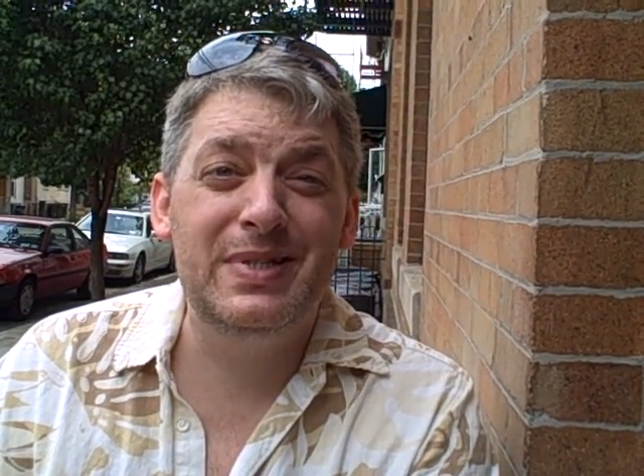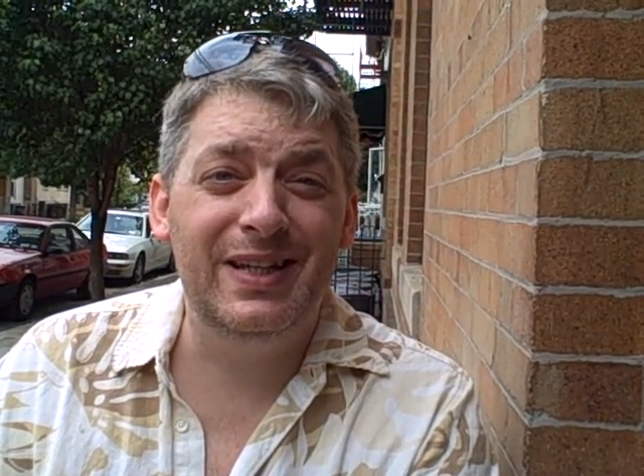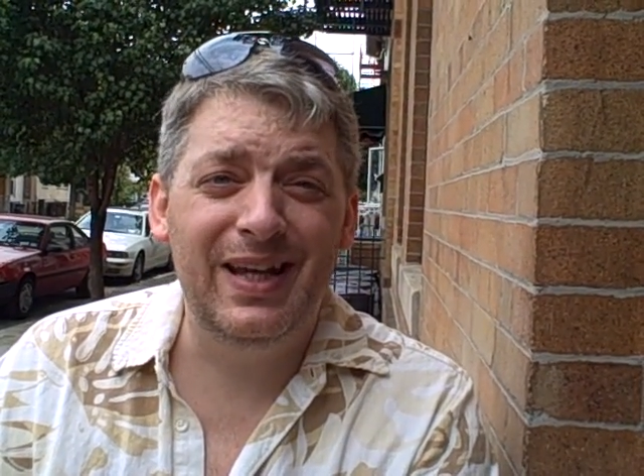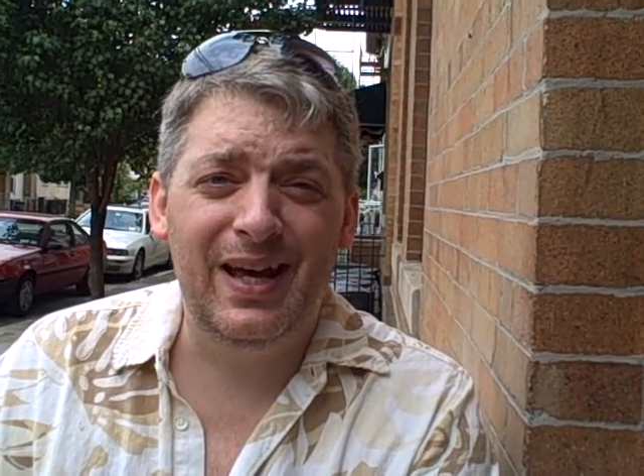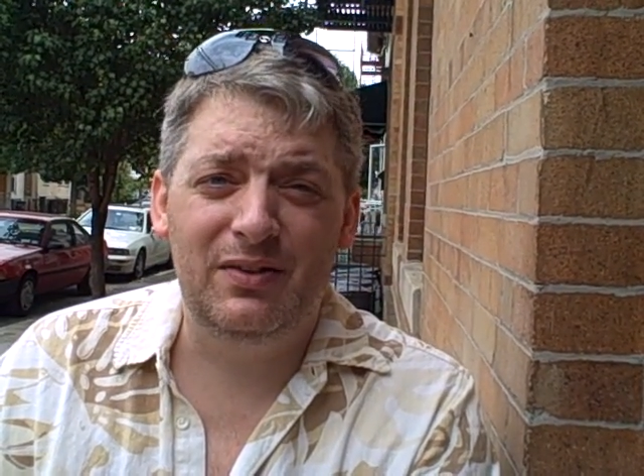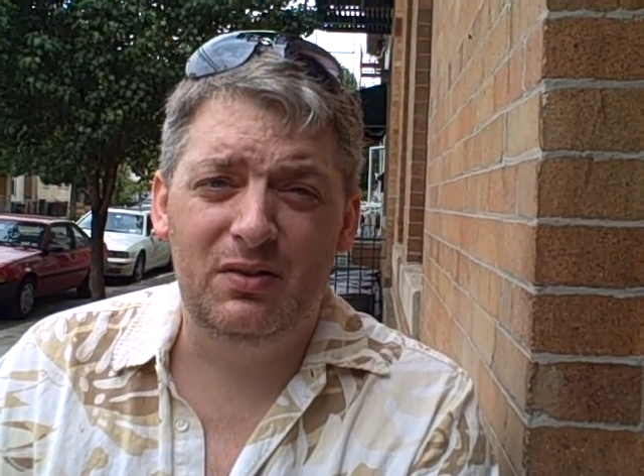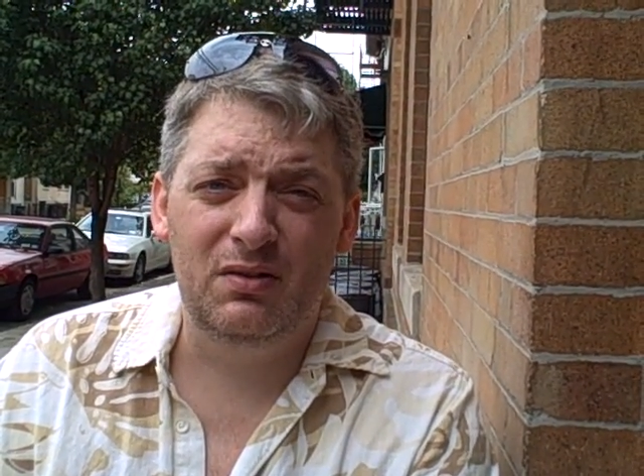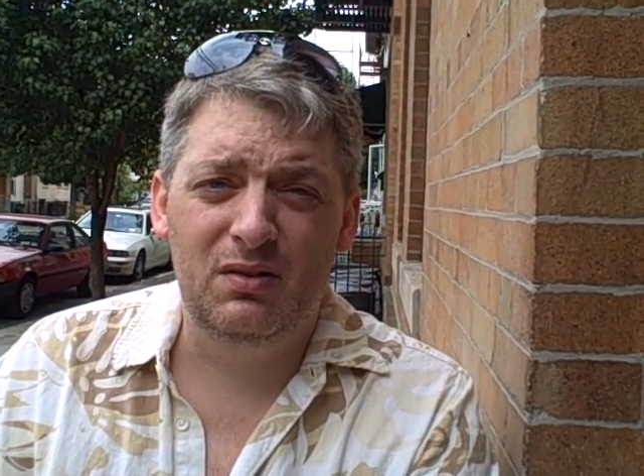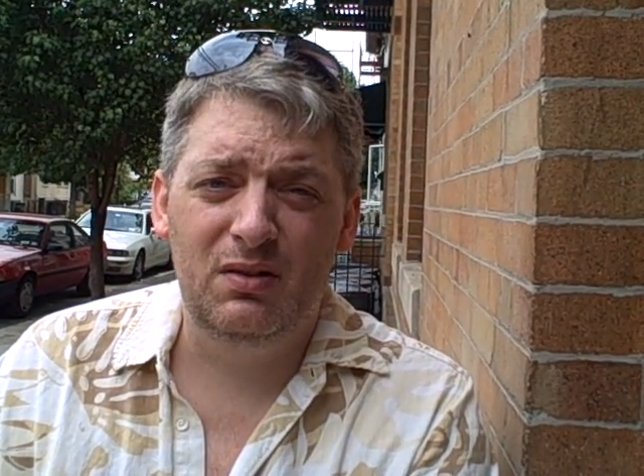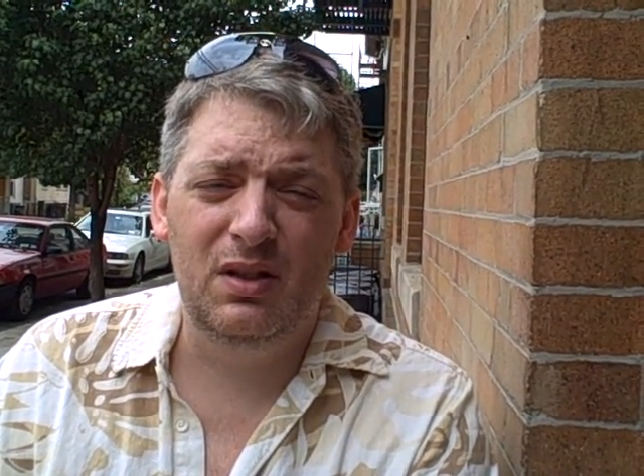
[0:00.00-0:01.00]
to get.
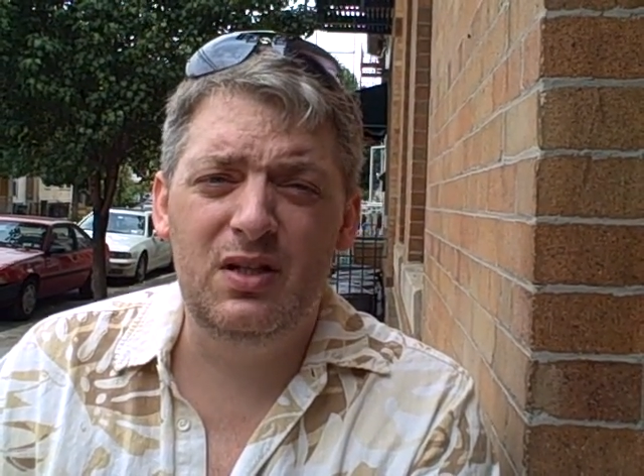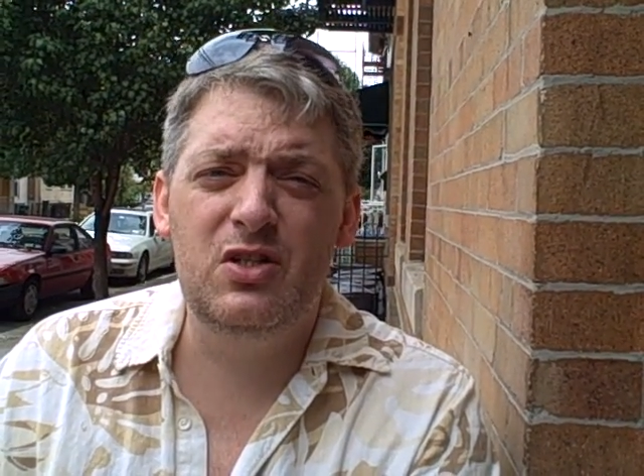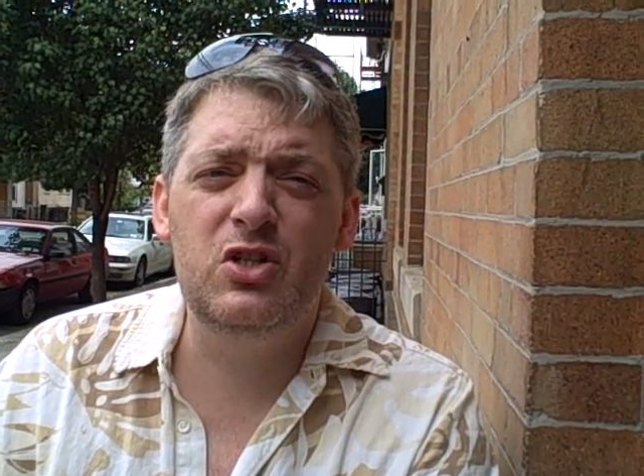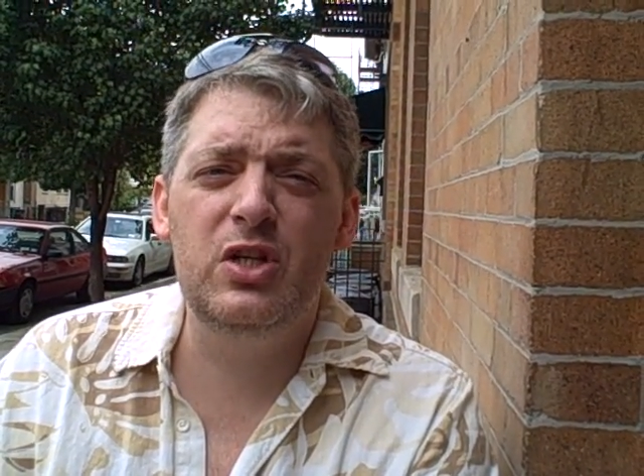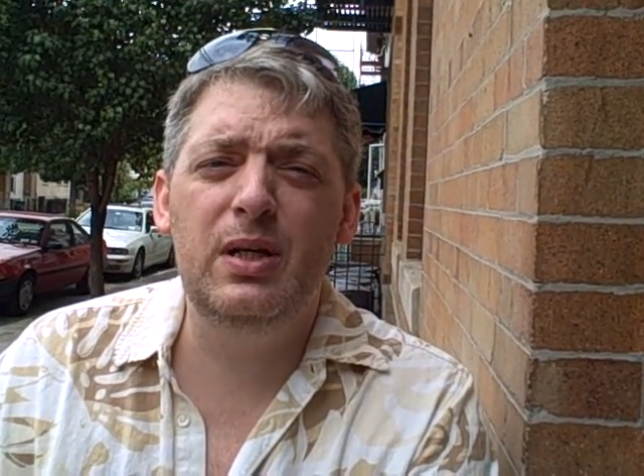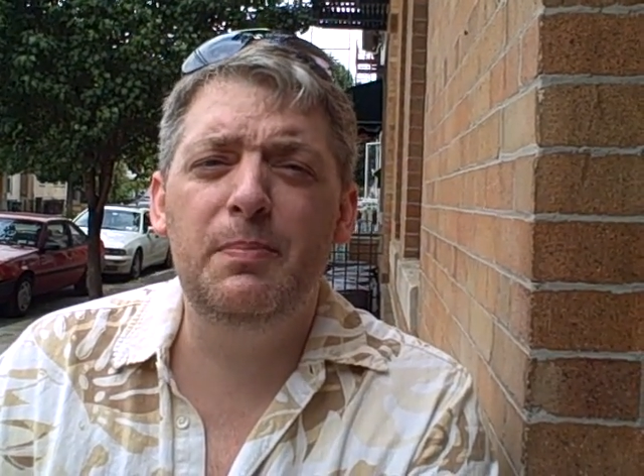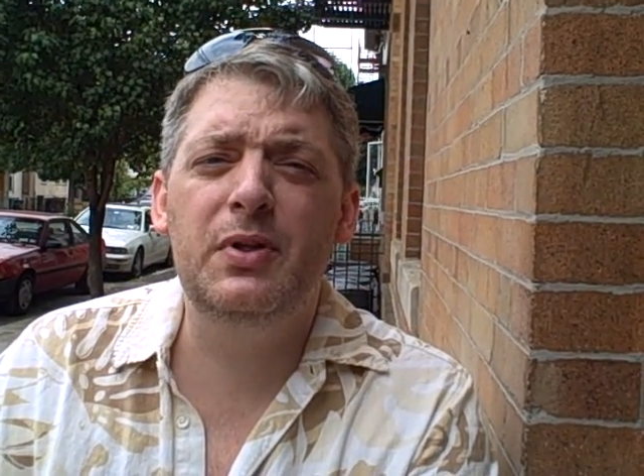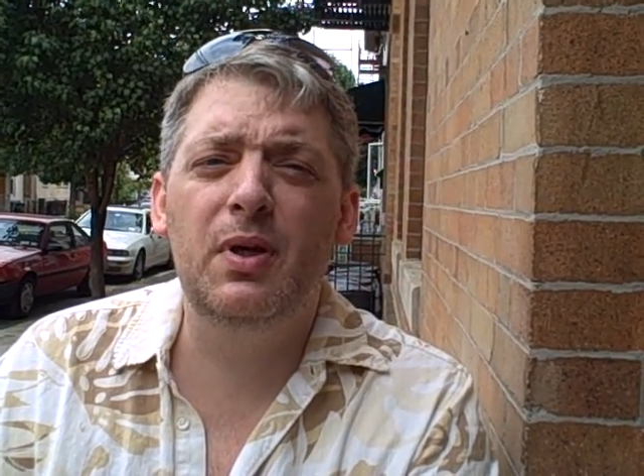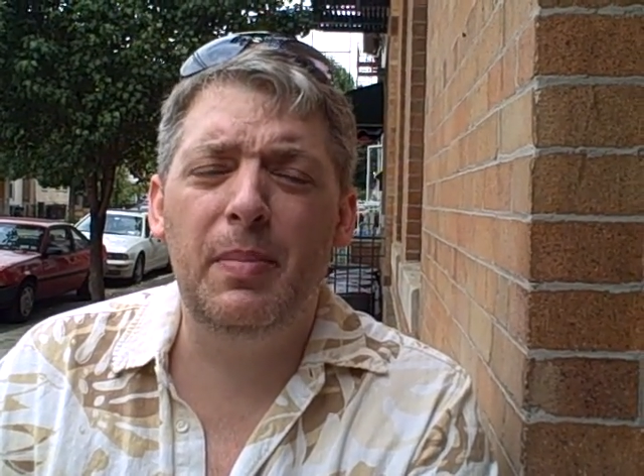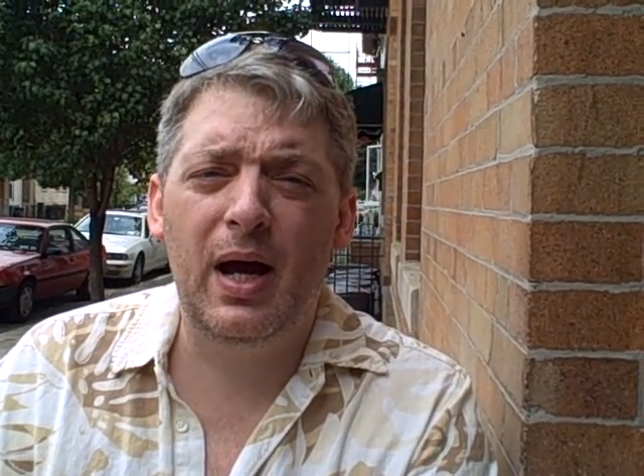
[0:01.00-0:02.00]
It's cheap
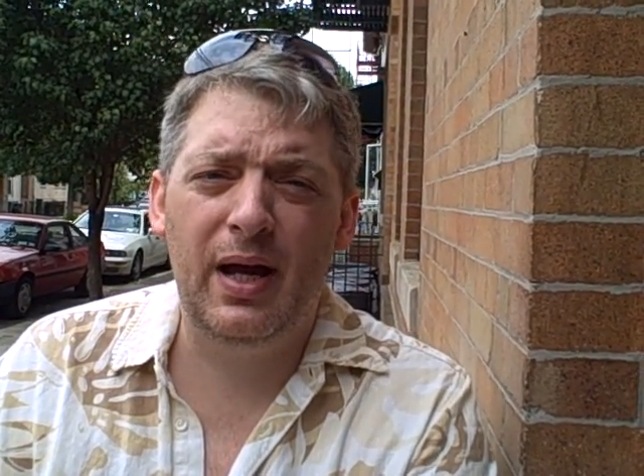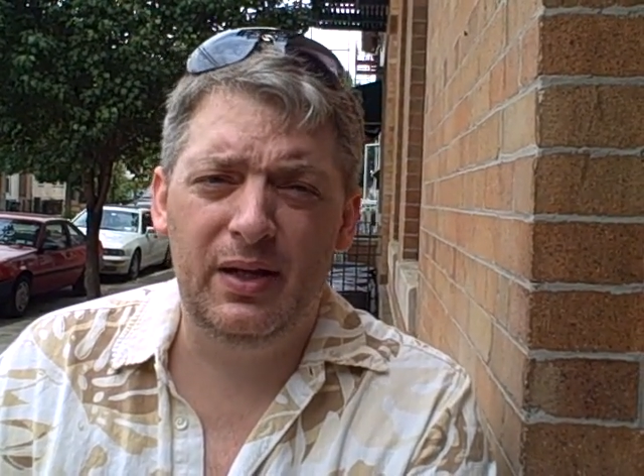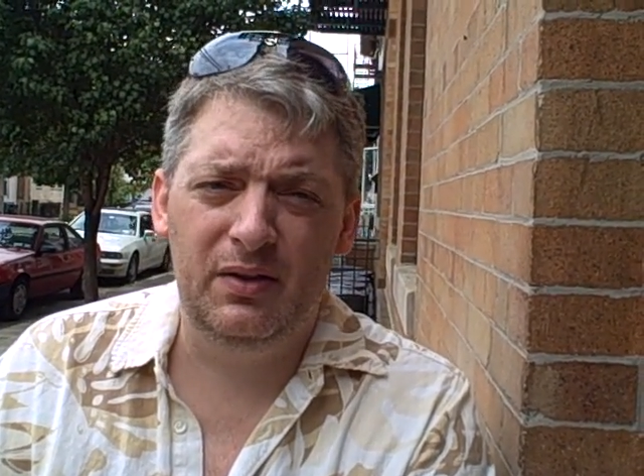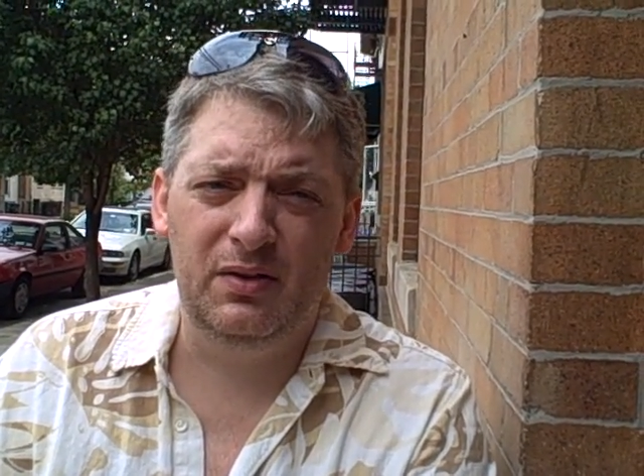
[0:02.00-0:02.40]
to buy.